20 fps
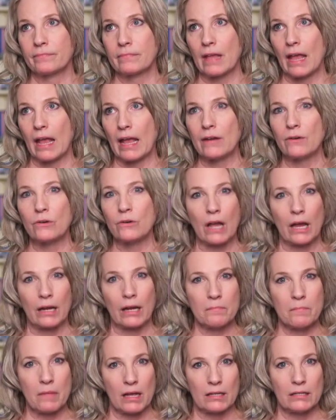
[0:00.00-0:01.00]
8 or 9
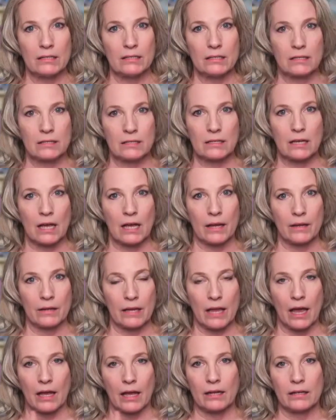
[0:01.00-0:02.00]
months, I
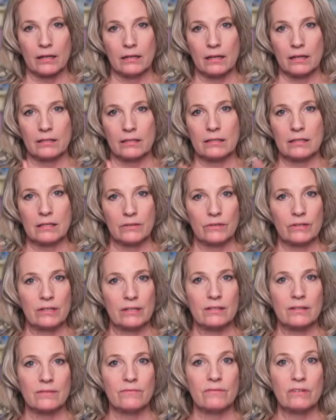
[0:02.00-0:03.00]
had a
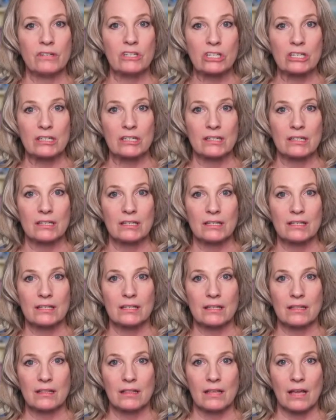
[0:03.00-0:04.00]
series of visions
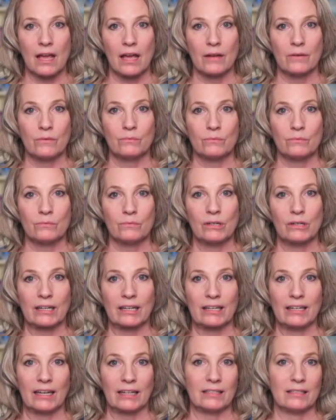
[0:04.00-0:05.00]
that were
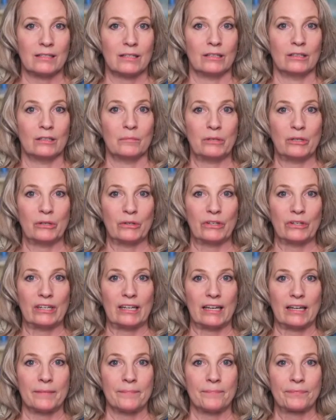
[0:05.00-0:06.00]
connected to
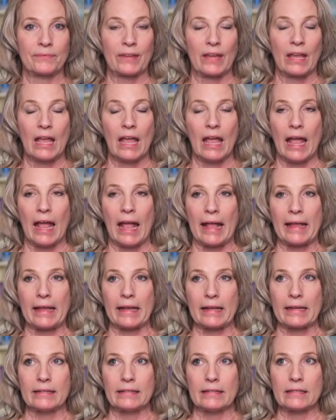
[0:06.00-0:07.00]
Lemuria.
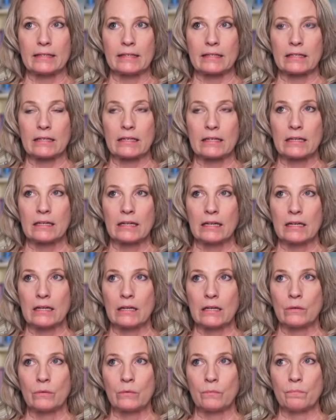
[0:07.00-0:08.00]
And
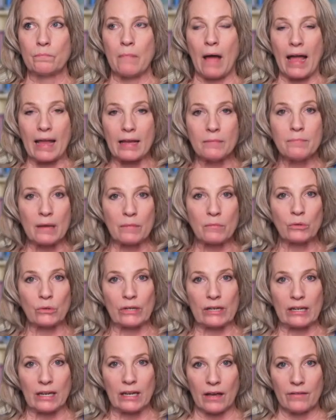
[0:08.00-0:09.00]
my
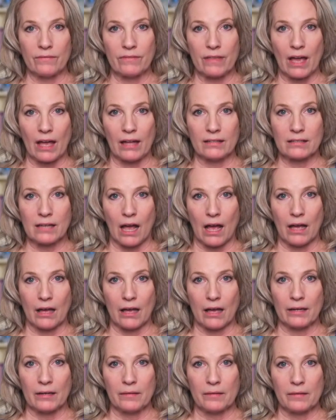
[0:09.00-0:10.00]
memory of that
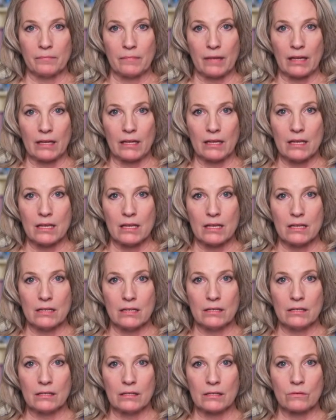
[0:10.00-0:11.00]
time
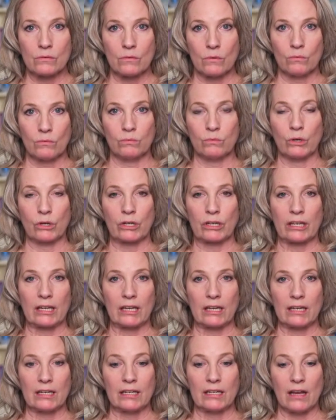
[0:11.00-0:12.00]
is
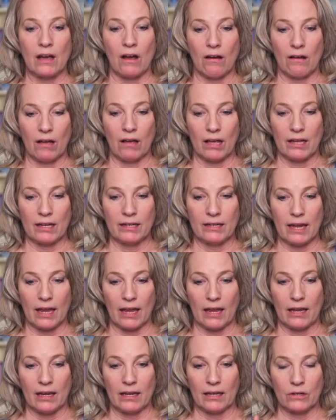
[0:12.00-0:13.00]
working on
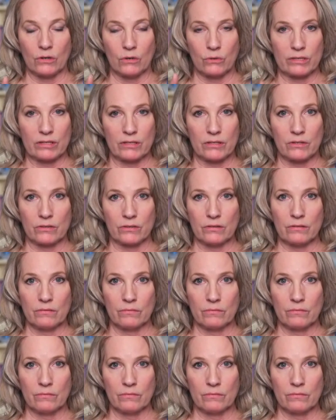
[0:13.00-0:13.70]
a crystal,